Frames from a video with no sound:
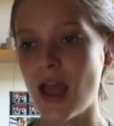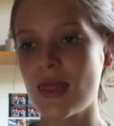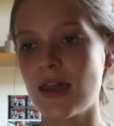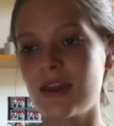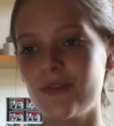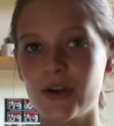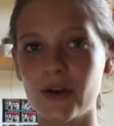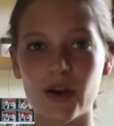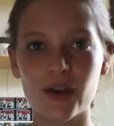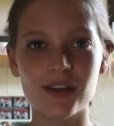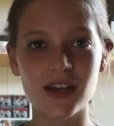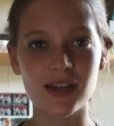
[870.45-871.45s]
And then if you don't
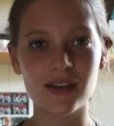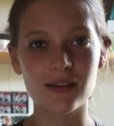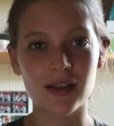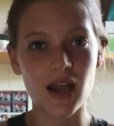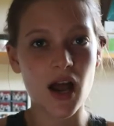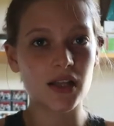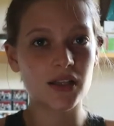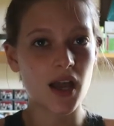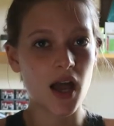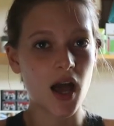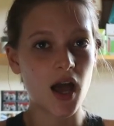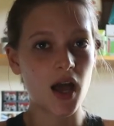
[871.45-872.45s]
understand something, ask
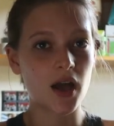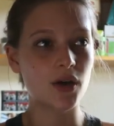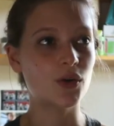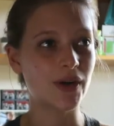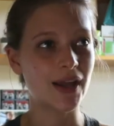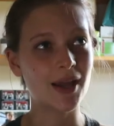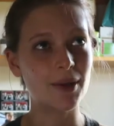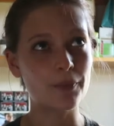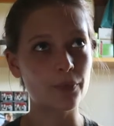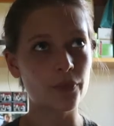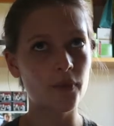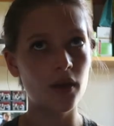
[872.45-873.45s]
her or
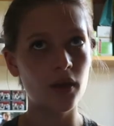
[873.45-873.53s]
him.